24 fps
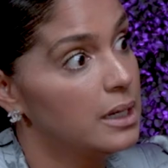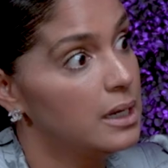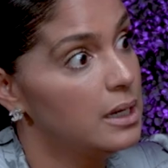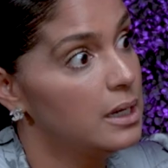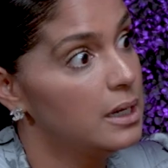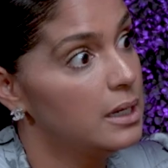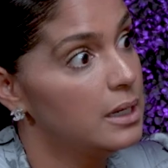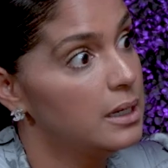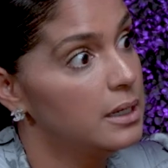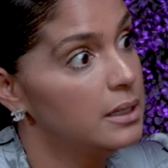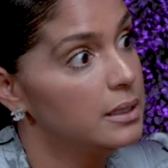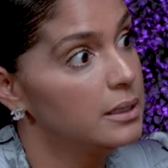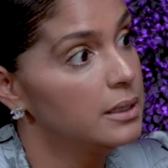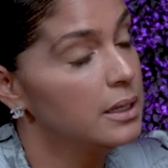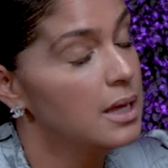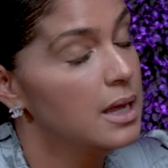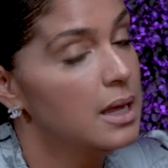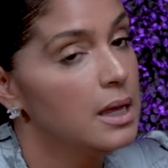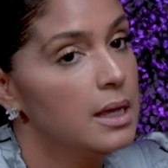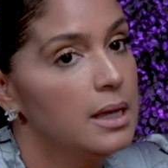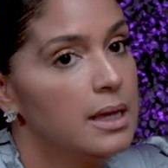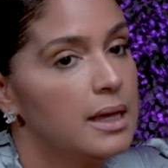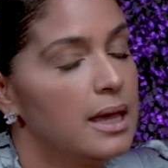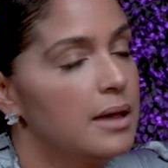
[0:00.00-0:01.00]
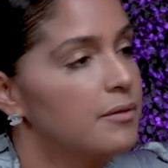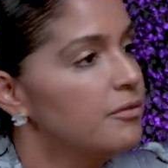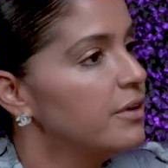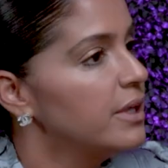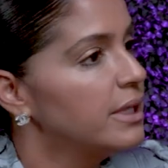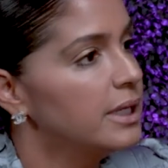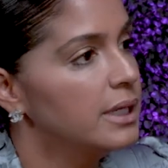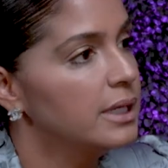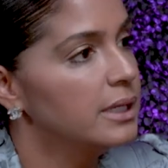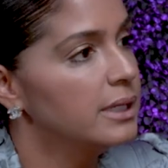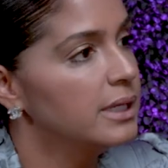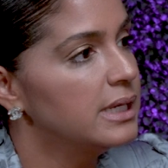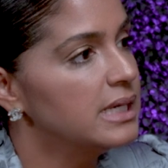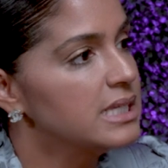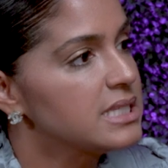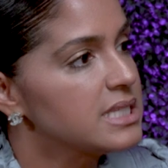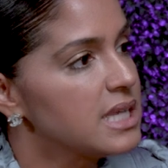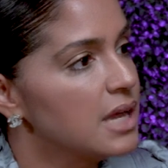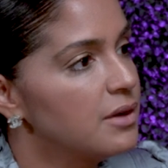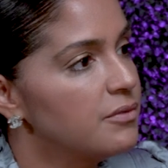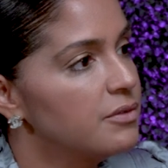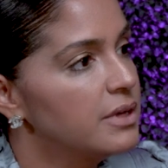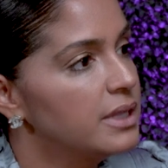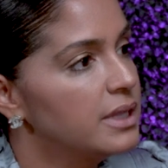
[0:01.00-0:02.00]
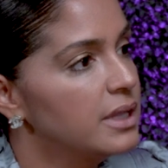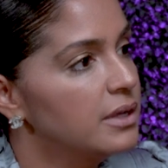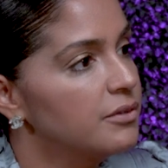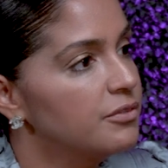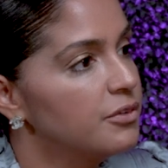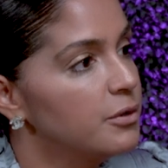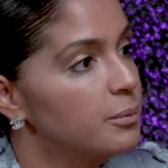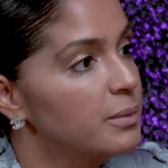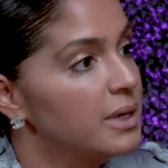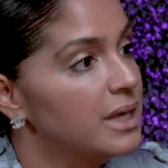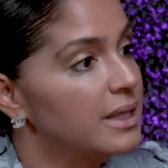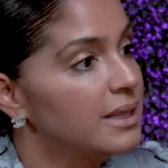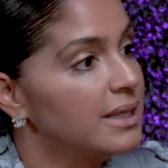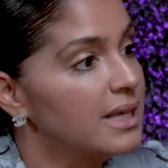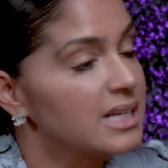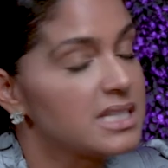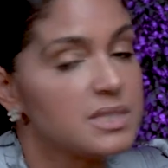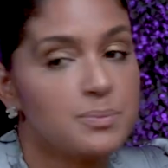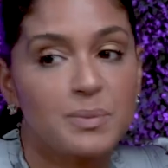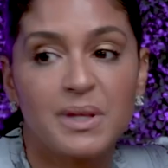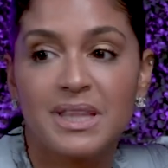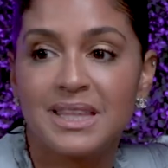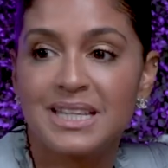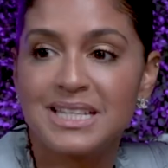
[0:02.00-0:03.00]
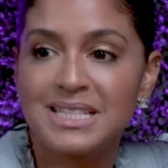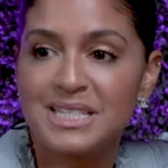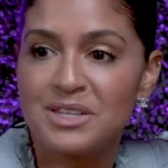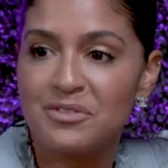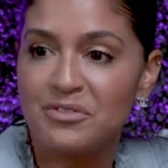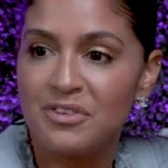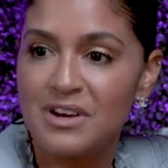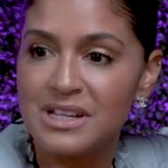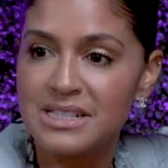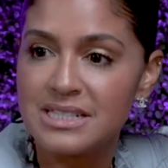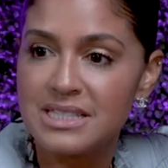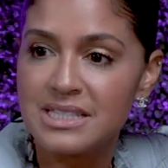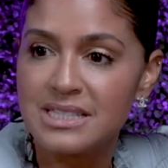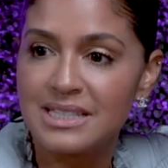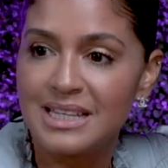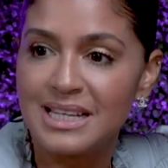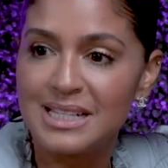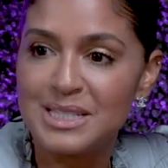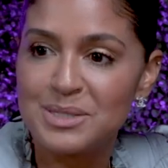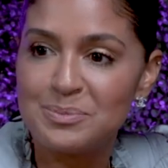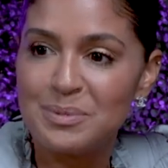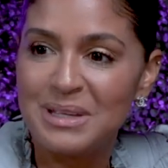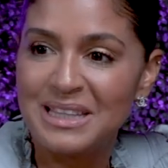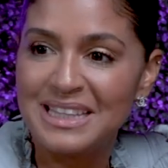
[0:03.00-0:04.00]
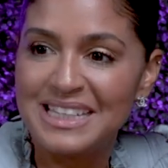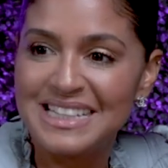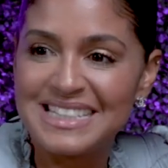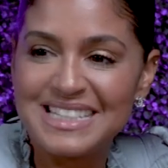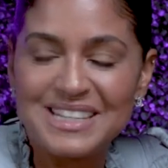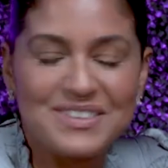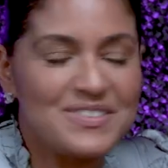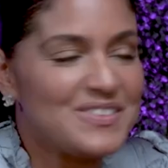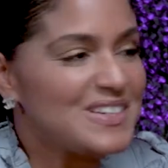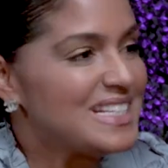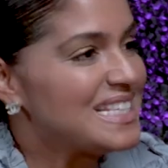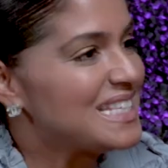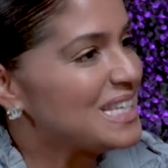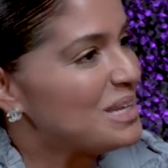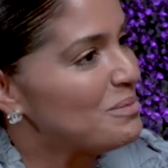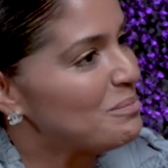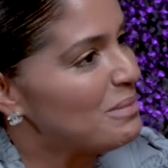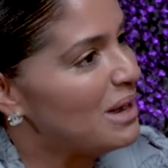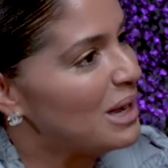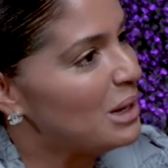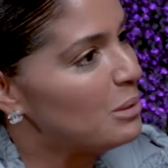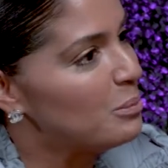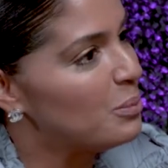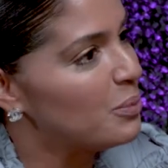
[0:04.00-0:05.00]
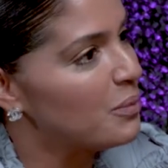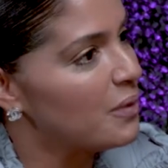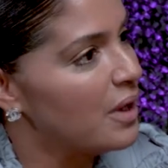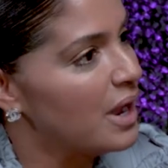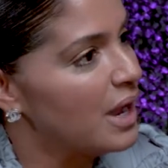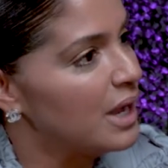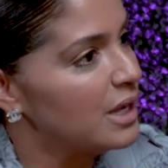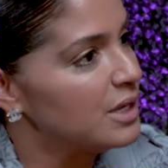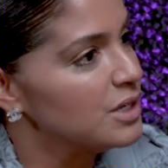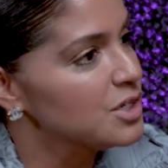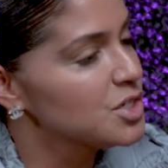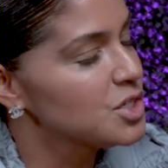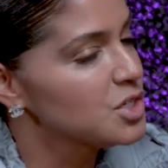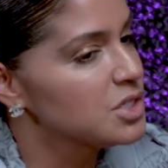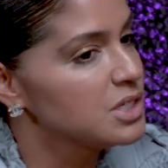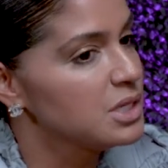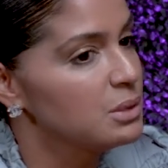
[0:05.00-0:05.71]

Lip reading: God. Everything. It's everything for me. And that's been the difference. That's been the difference in my branch.